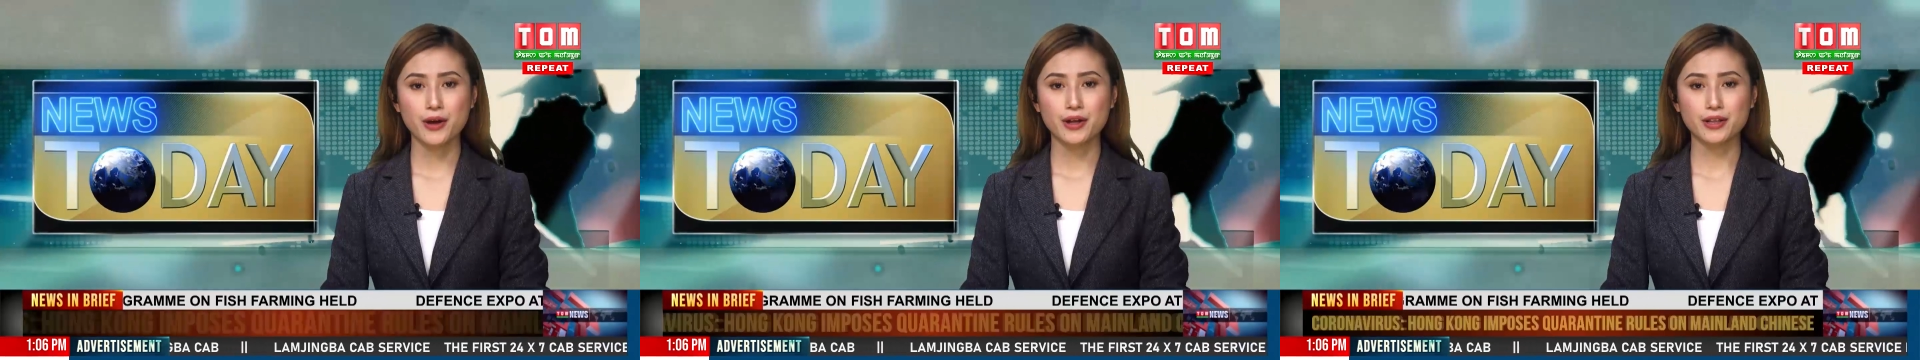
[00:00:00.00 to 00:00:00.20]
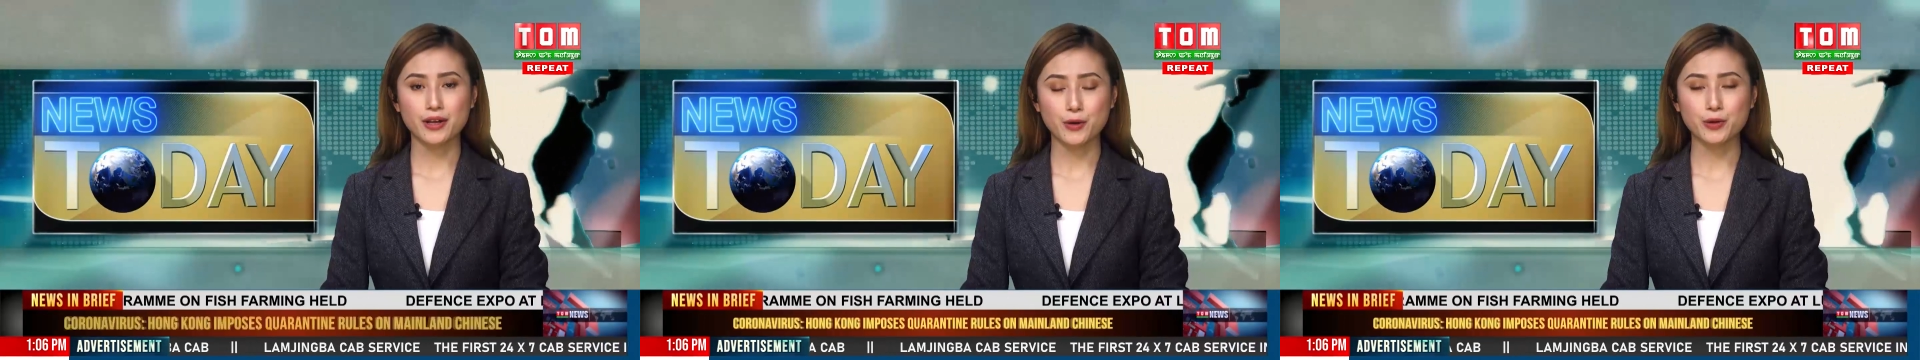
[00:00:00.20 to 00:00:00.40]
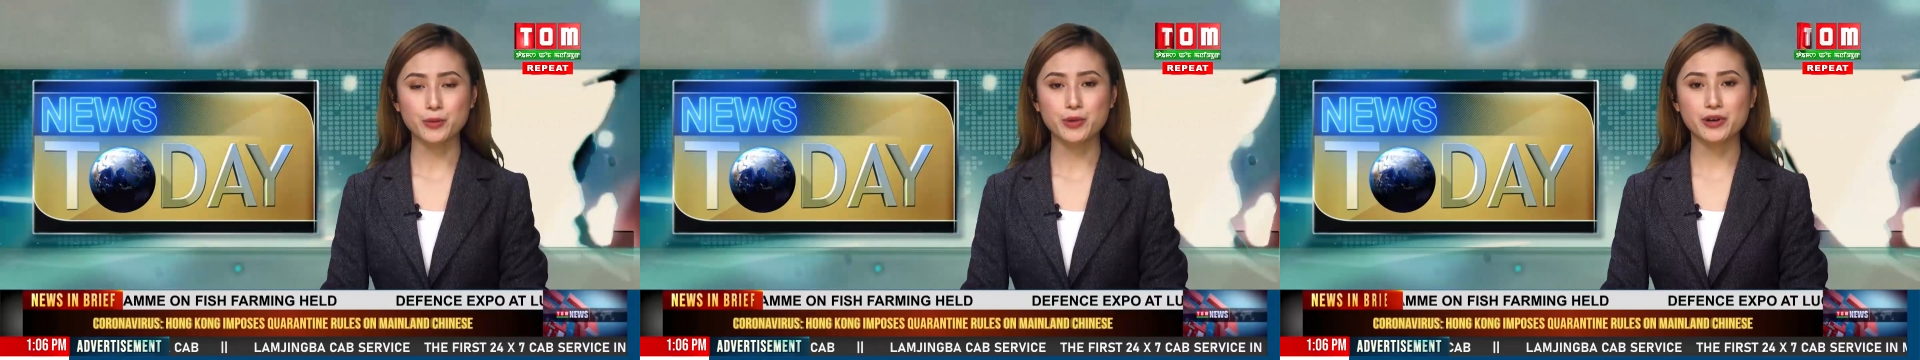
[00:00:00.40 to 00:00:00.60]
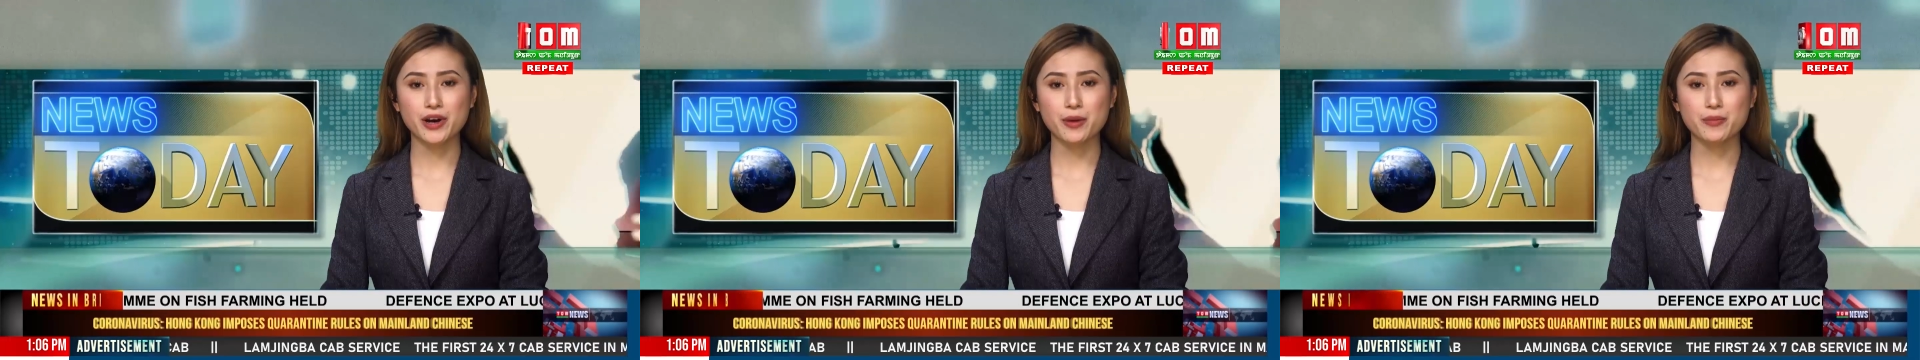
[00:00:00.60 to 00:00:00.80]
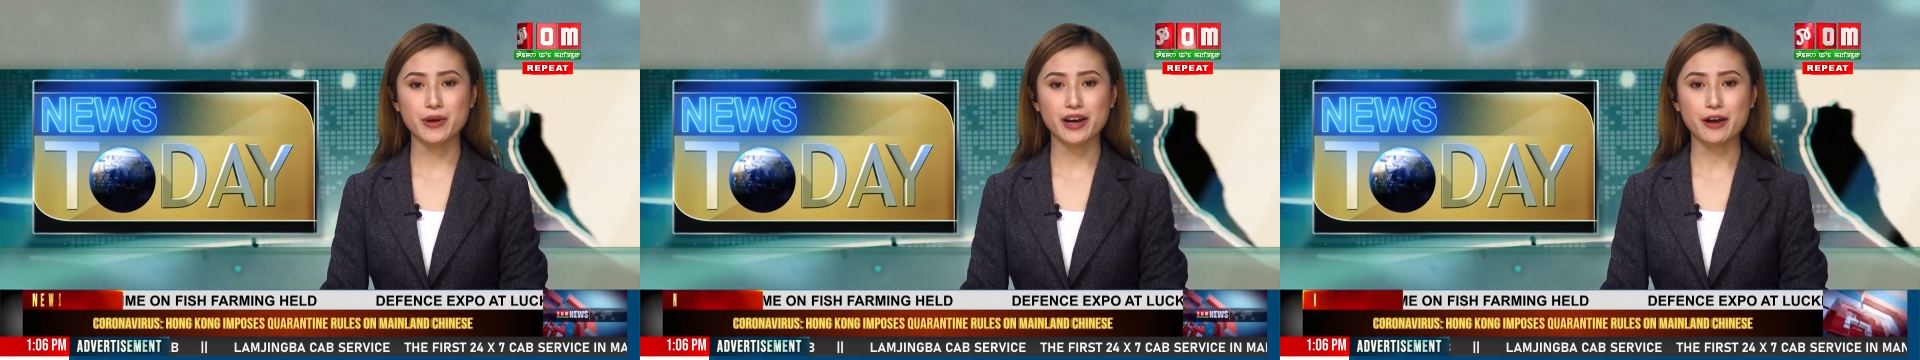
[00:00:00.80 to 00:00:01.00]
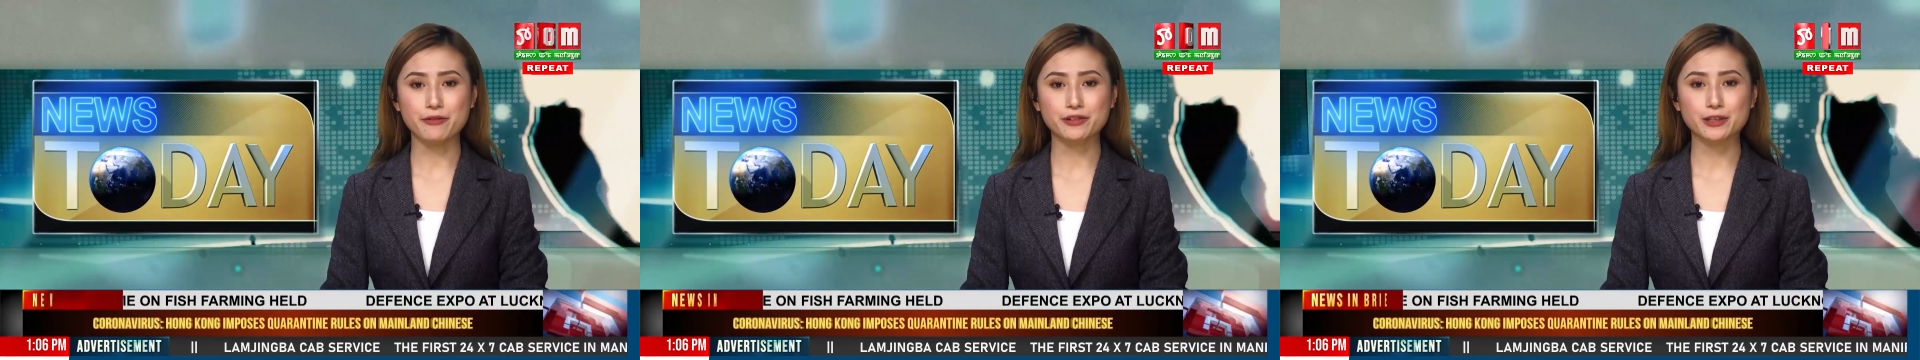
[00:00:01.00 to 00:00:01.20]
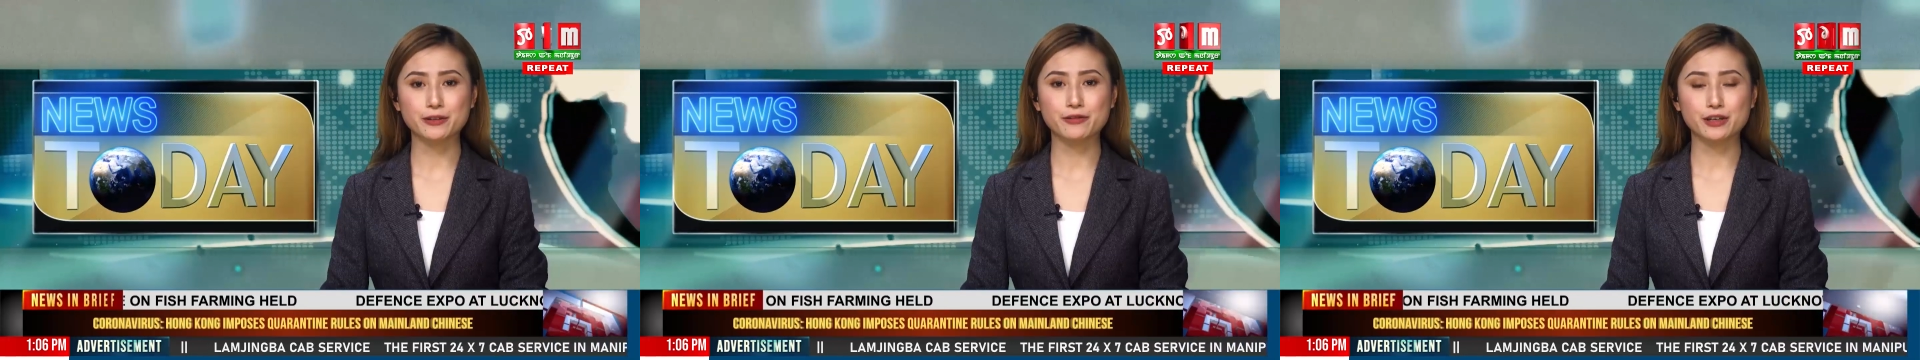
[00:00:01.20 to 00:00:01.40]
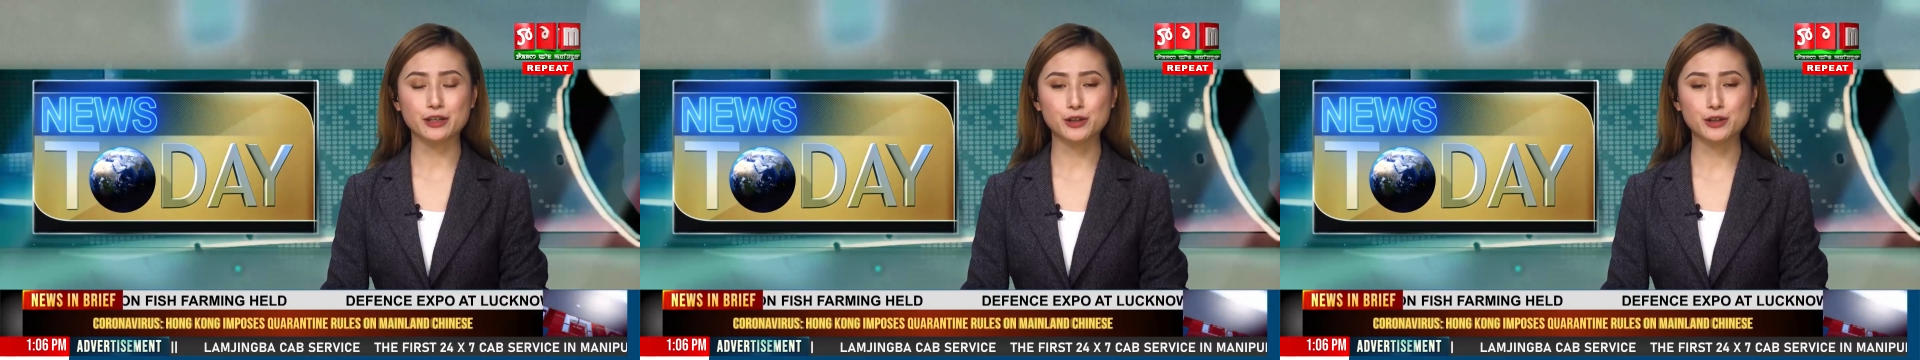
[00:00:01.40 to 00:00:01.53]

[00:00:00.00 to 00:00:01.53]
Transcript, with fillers: Now we'll be right back after a very